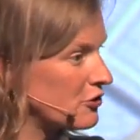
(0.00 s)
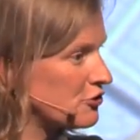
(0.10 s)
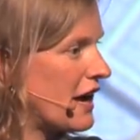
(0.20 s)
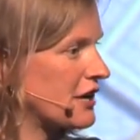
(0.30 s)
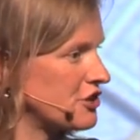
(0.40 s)

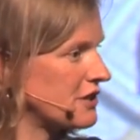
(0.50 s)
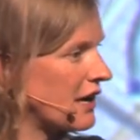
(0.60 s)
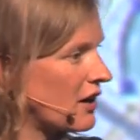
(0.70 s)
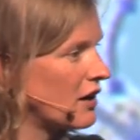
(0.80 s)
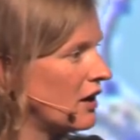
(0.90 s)
traction
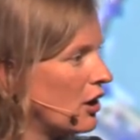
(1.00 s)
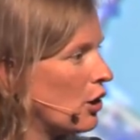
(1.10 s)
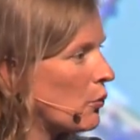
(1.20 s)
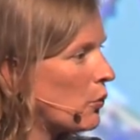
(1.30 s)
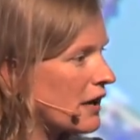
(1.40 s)
there.
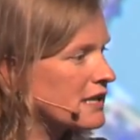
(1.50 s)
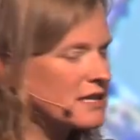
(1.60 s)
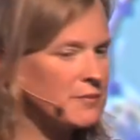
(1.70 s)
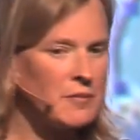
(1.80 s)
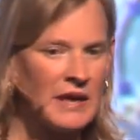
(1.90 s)
What does
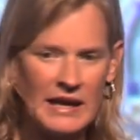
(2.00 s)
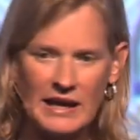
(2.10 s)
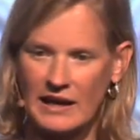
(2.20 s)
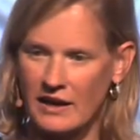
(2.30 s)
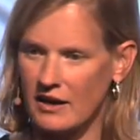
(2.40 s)
it
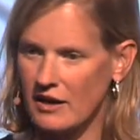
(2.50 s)
mean